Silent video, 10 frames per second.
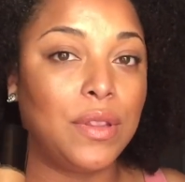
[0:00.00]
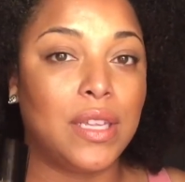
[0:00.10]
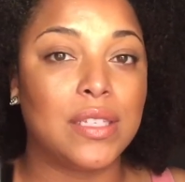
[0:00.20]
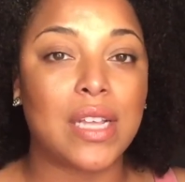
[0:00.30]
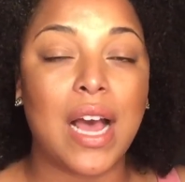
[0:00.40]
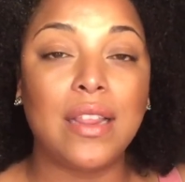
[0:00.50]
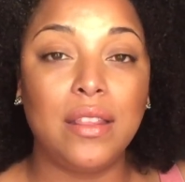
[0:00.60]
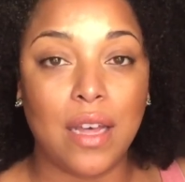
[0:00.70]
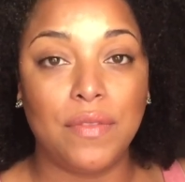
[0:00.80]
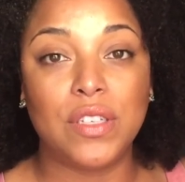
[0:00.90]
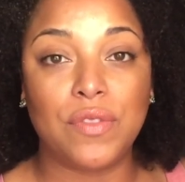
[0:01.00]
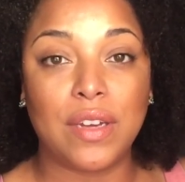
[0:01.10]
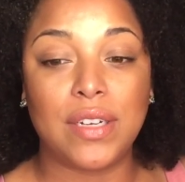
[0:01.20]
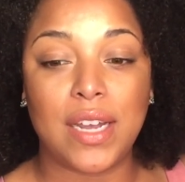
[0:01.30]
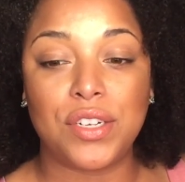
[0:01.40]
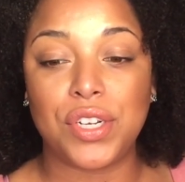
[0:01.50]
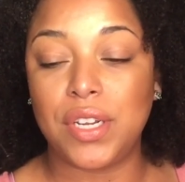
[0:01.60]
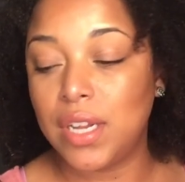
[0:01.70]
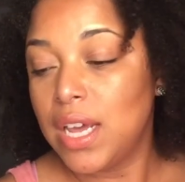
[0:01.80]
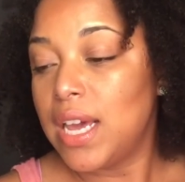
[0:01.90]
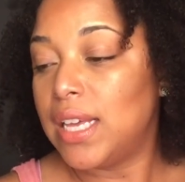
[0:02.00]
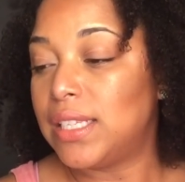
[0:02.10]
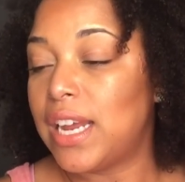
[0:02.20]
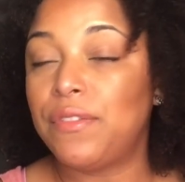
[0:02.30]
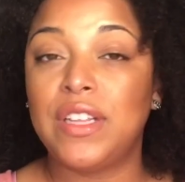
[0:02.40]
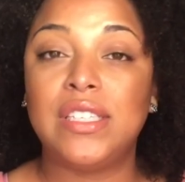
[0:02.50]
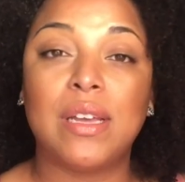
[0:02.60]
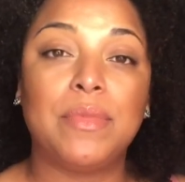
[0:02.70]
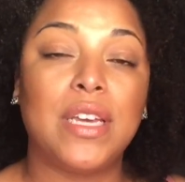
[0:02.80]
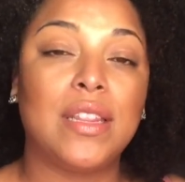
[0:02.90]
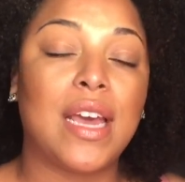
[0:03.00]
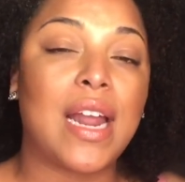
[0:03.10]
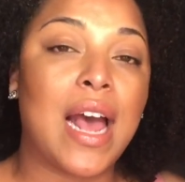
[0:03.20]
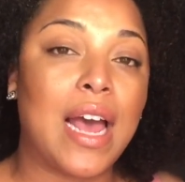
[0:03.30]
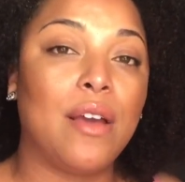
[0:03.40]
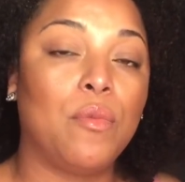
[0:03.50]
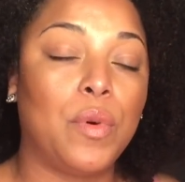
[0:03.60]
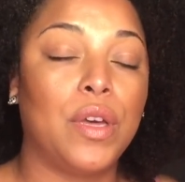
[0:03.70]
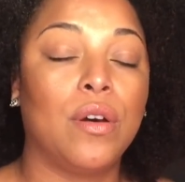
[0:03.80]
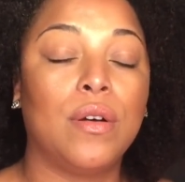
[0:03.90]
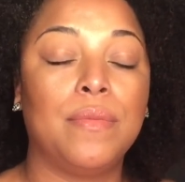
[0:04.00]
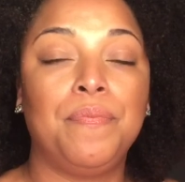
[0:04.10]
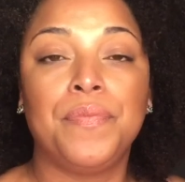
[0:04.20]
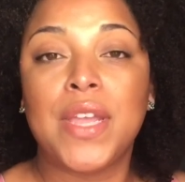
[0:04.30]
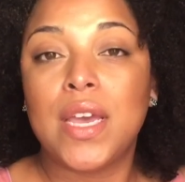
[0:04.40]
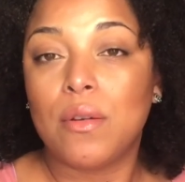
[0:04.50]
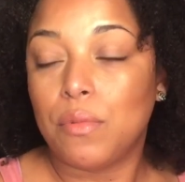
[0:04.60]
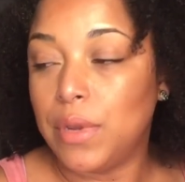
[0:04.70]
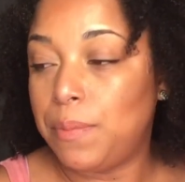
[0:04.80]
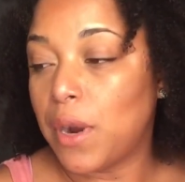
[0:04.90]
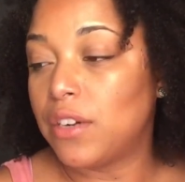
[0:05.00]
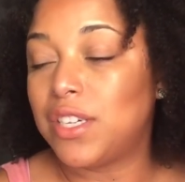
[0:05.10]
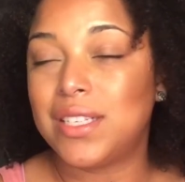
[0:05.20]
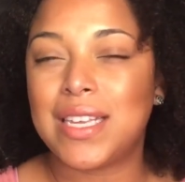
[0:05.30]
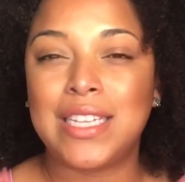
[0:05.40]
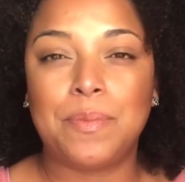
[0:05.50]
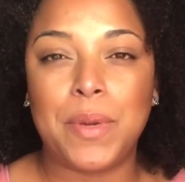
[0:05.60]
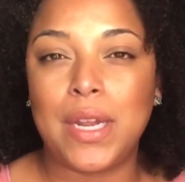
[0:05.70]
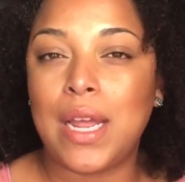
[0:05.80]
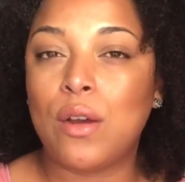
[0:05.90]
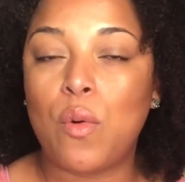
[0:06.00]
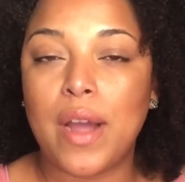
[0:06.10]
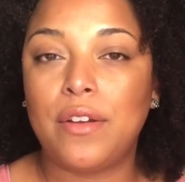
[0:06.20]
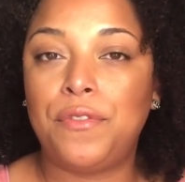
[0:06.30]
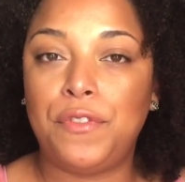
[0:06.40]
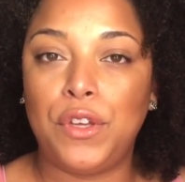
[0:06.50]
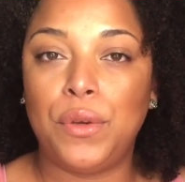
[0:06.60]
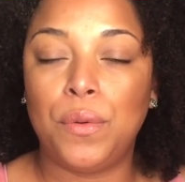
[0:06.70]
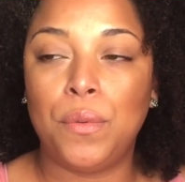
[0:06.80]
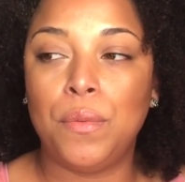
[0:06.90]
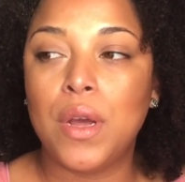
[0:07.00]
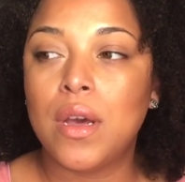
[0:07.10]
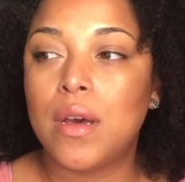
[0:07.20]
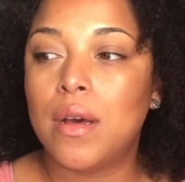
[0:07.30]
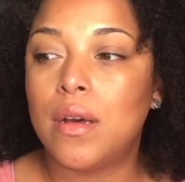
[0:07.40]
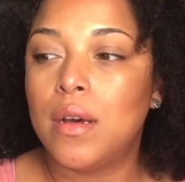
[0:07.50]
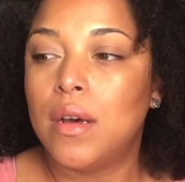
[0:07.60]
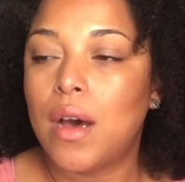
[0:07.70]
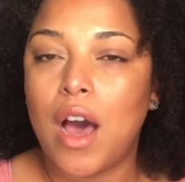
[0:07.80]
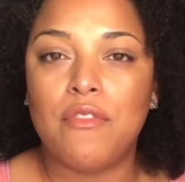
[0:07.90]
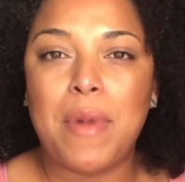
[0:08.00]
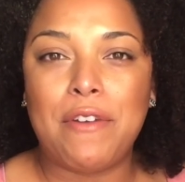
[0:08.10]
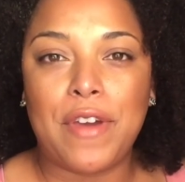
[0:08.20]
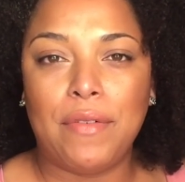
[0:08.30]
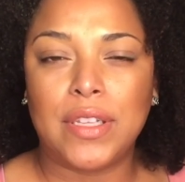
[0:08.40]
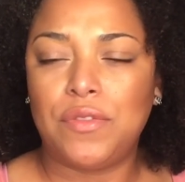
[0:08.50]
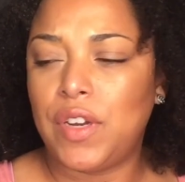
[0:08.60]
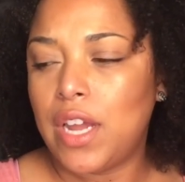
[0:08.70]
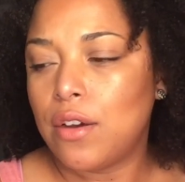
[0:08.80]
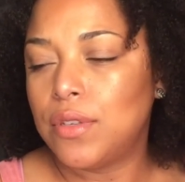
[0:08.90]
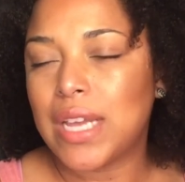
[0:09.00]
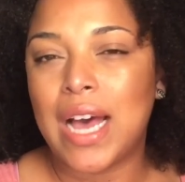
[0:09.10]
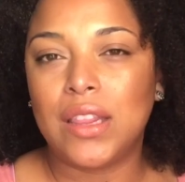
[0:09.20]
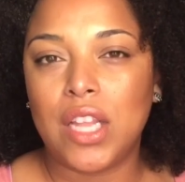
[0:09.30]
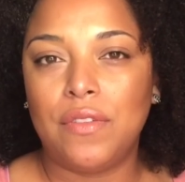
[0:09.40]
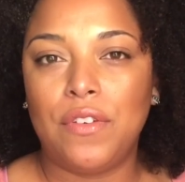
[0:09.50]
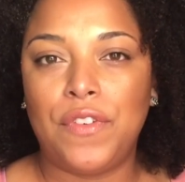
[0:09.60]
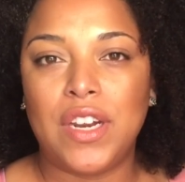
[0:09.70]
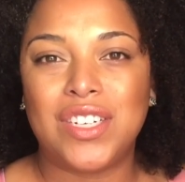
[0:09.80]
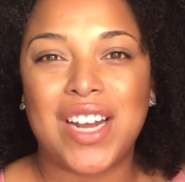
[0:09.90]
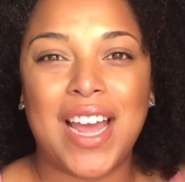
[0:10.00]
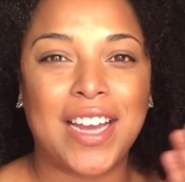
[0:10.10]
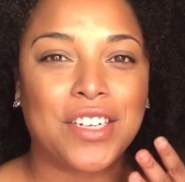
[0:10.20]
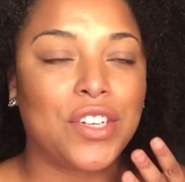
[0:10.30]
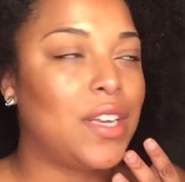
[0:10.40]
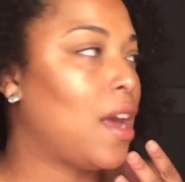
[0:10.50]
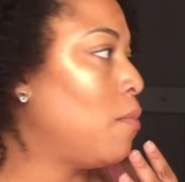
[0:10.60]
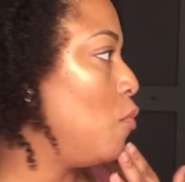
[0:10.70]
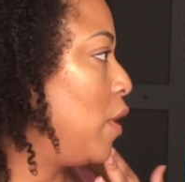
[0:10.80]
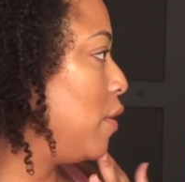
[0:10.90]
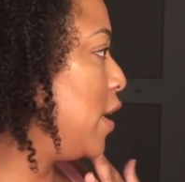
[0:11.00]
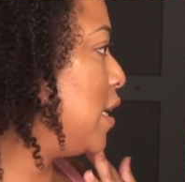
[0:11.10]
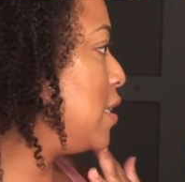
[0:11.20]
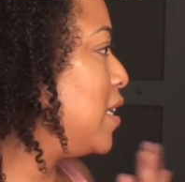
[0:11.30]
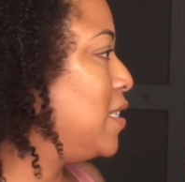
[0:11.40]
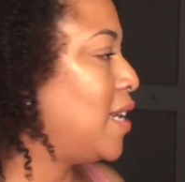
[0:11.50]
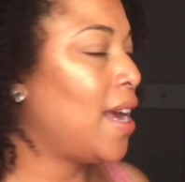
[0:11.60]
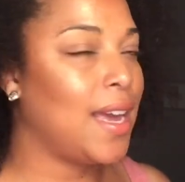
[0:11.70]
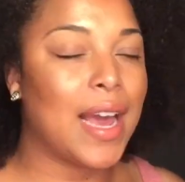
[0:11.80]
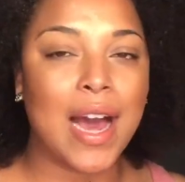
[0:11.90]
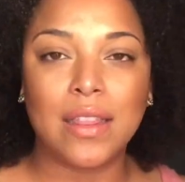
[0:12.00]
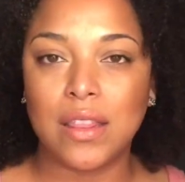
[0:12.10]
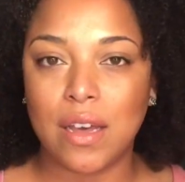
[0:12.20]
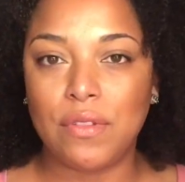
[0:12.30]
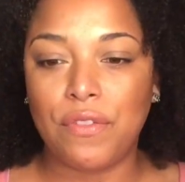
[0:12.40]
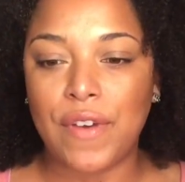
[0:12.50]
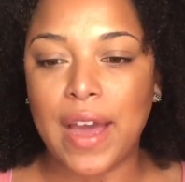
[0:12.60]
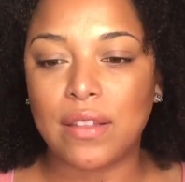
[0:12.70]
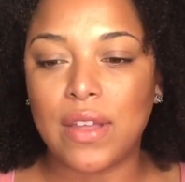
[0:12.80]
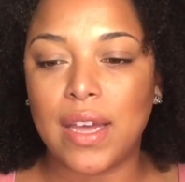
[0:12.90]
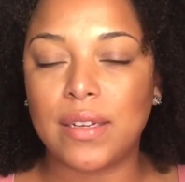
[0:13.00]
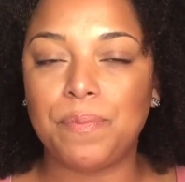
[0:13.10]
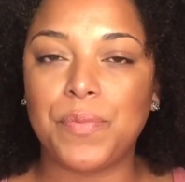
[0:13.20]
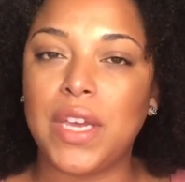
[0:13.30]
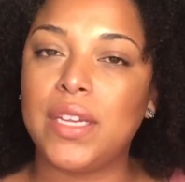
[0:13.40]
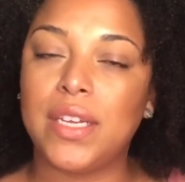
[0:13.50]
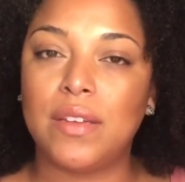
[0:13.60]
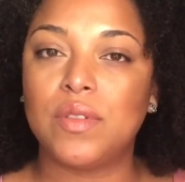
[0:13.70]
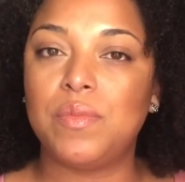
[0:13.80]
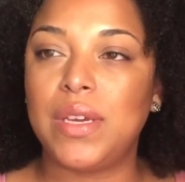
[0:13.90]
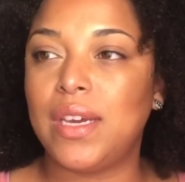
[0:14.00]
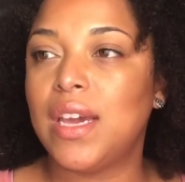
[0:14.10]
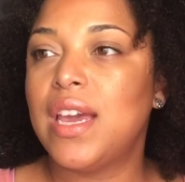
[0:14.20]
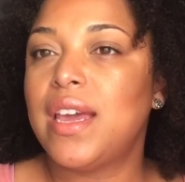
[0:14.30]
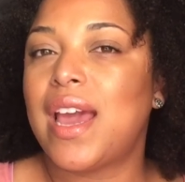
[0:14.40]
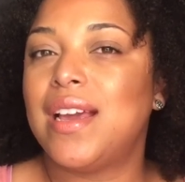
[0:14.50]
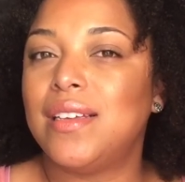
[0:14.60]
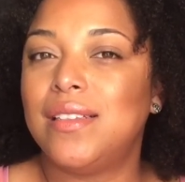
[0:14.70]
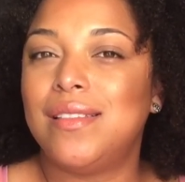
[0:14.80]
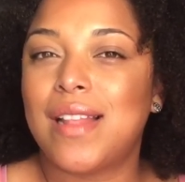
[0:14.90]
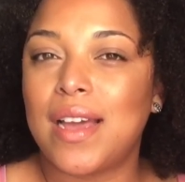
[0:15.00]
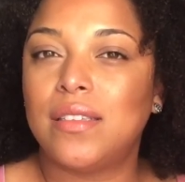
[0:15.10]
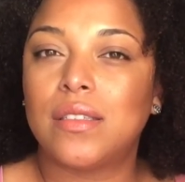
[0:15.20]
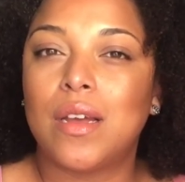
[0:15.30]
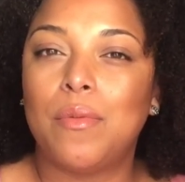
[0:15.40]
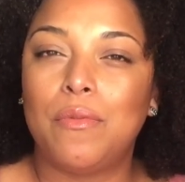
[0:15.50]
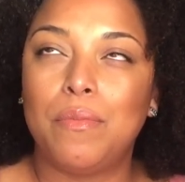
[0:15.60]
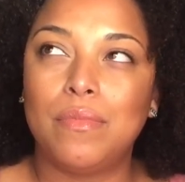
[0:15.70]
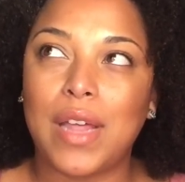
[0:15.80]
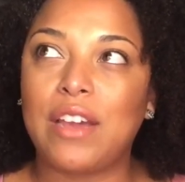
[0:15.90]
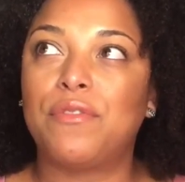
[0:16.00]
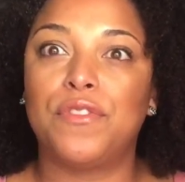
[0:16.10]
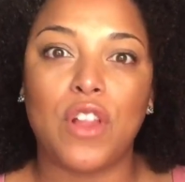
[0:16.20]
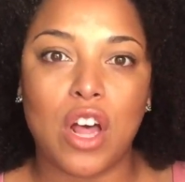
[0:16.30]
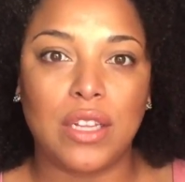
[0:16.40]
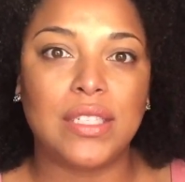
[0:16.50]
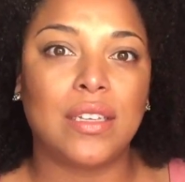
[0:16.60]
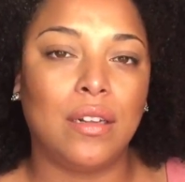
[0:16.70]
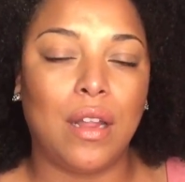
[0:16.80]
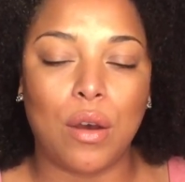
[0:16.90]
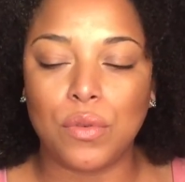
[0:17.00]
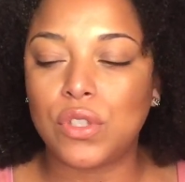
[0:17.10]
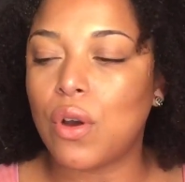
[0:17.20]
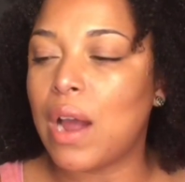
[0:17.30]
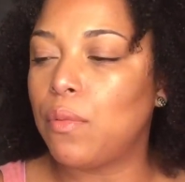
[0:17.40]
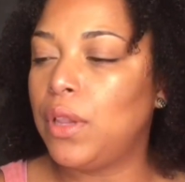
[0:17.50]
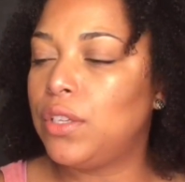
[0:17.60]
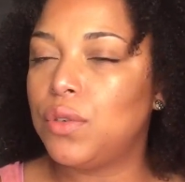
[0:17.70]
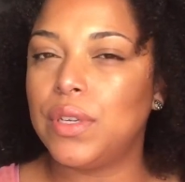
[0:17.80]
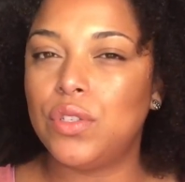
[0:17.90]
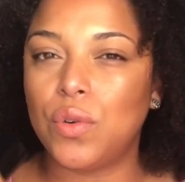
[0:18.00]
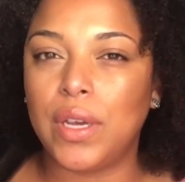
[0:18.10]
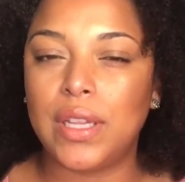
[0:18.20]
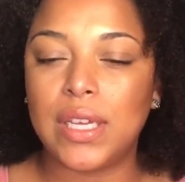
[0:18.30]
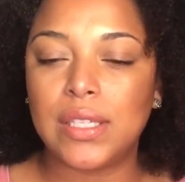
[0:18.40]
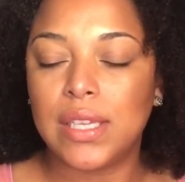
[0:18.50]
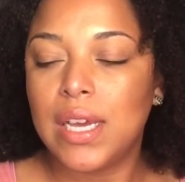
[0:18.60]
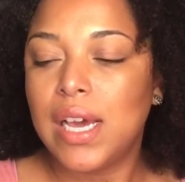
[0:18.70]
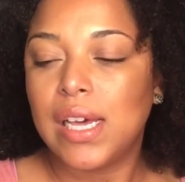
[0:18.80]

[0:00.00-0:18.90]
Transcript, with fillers: with this. I love this foundation. It's definitely something that I will repurchase. It's been in quite a few of my favorites videos. I love the finish. I actually, I'm wearing it today. I love the fact that it gives me a nice like flawless glow. So I really do enjoy this.